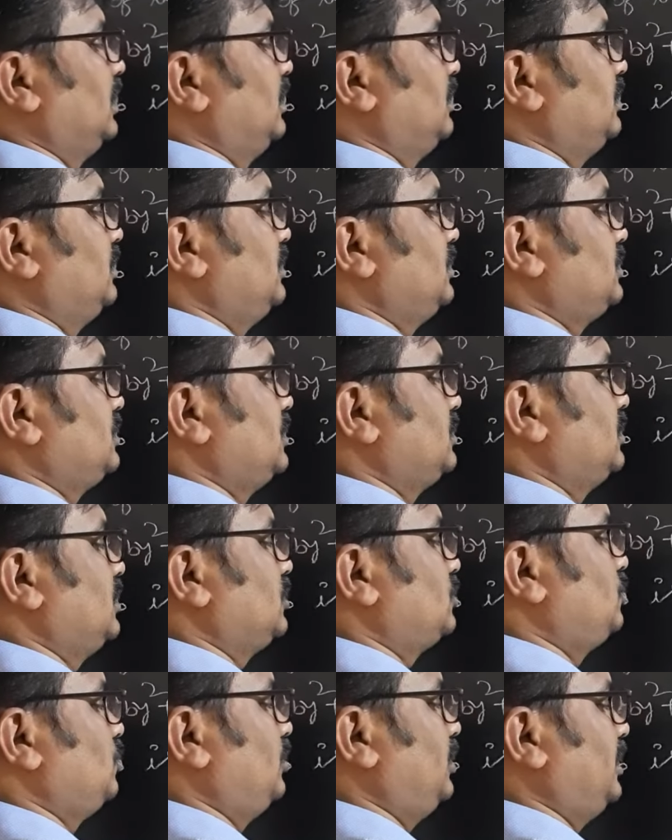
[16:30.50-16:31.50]
This is the
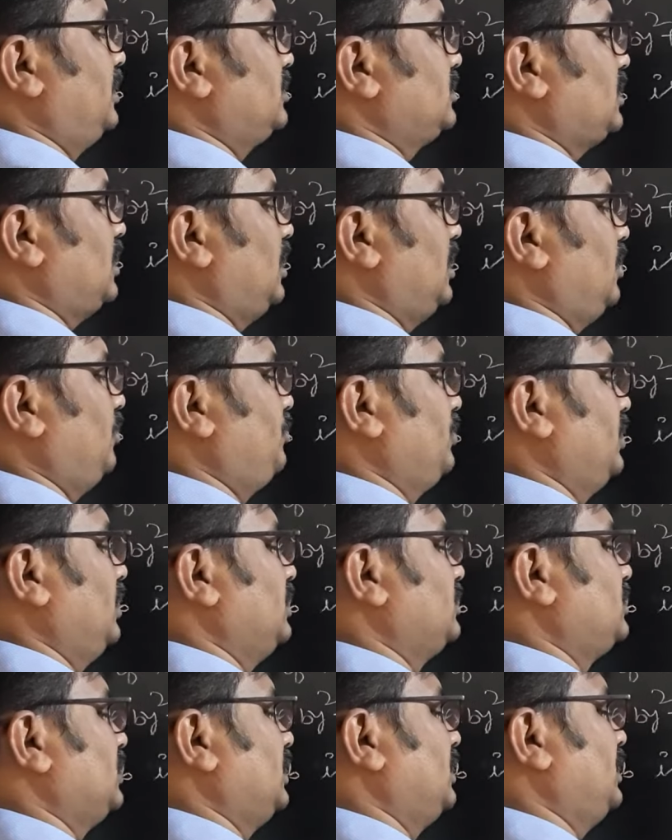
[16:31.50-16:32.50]
students, all of you
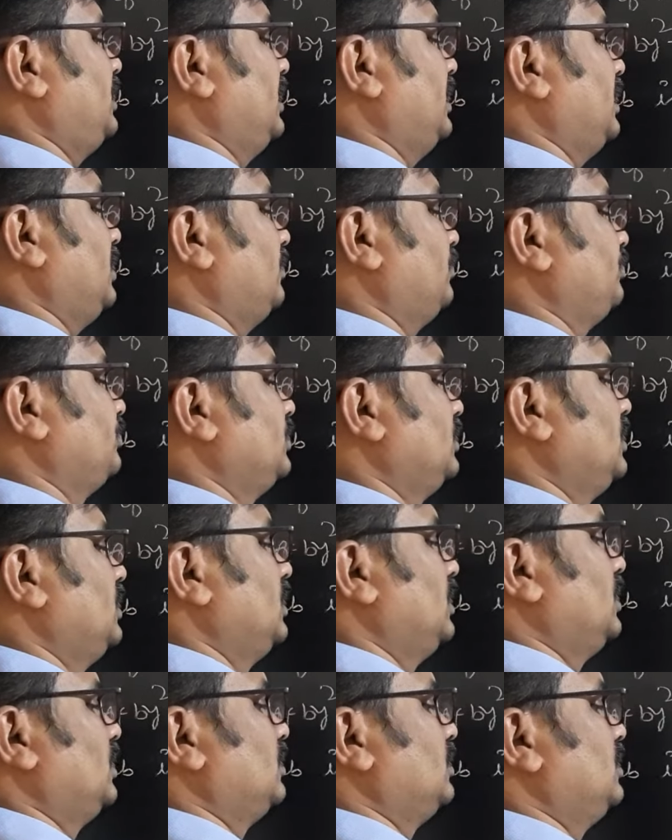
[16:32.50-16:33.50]
listen here.
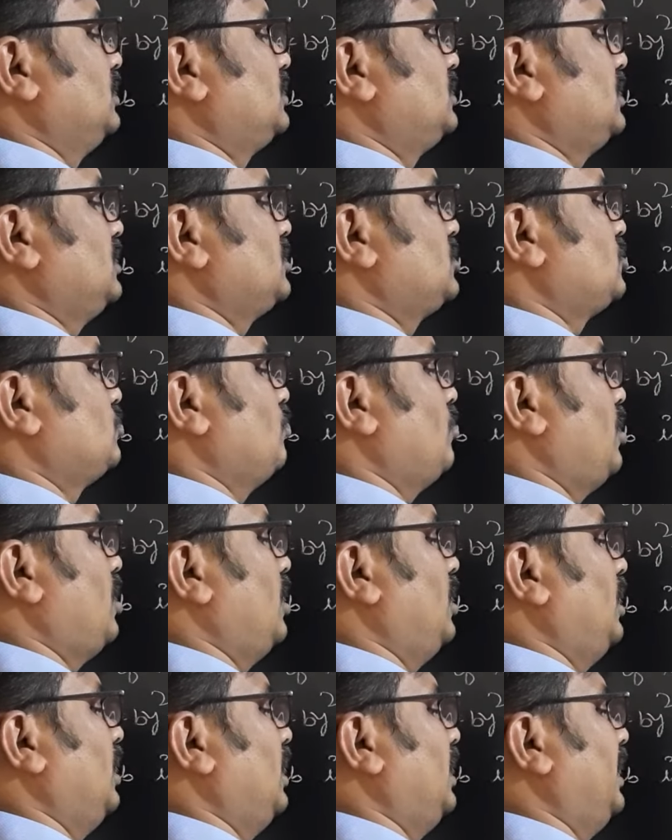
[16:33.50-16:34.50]
This is
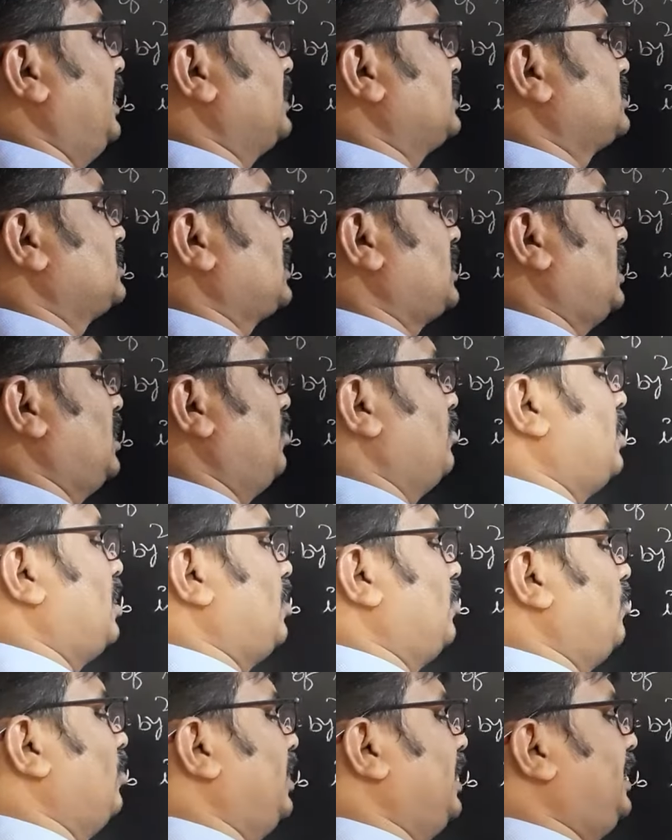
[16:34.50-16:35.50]
small x
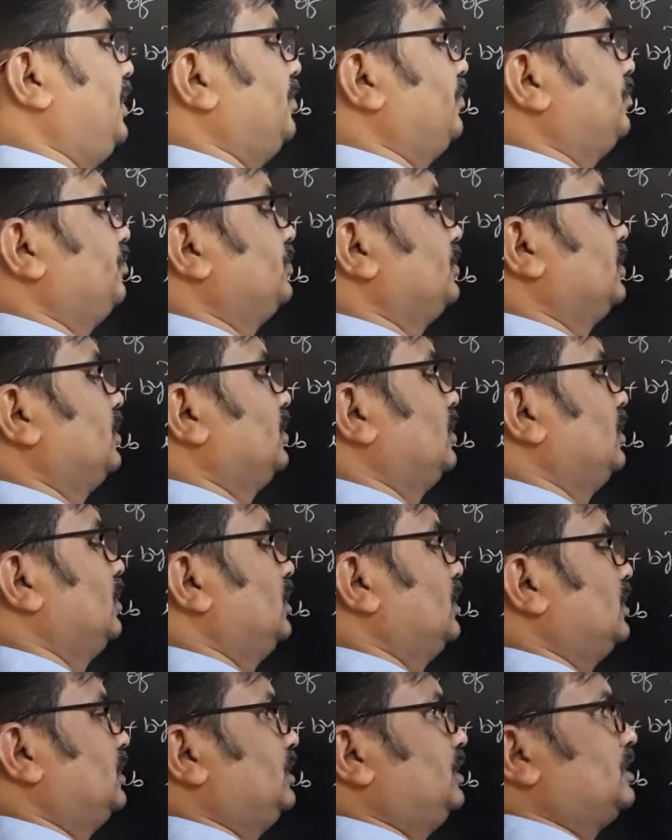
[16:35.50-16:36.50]
comma y.
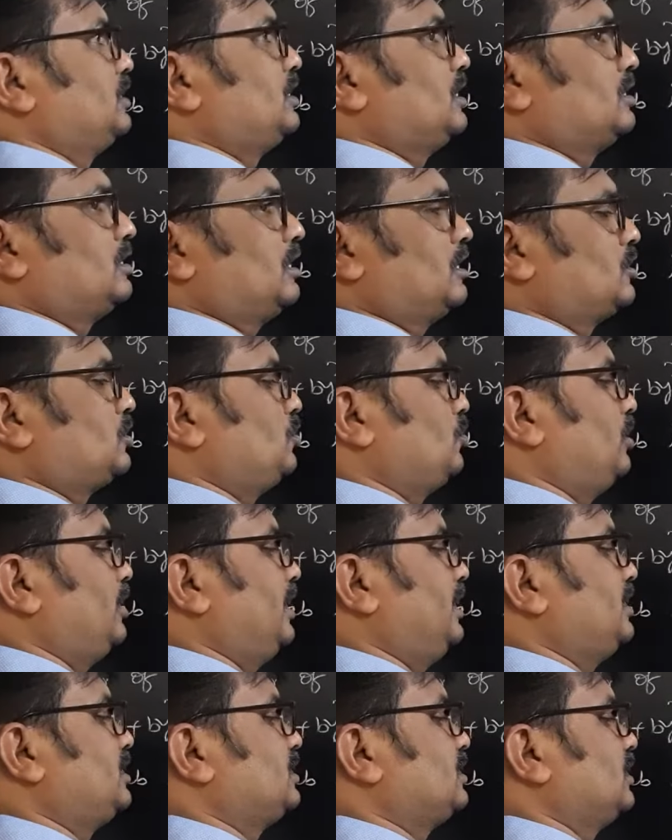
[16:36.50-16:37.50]
This is the
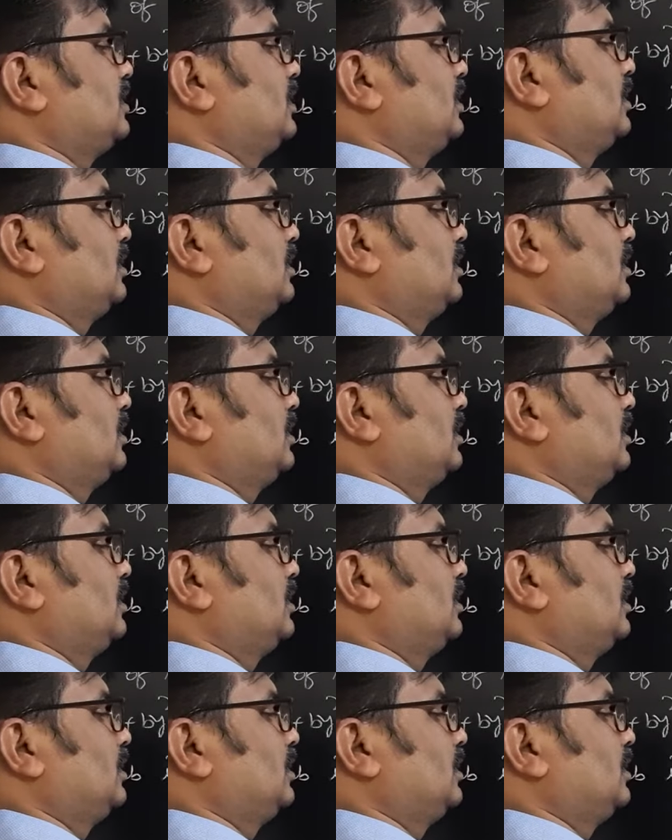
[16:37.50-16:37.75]
students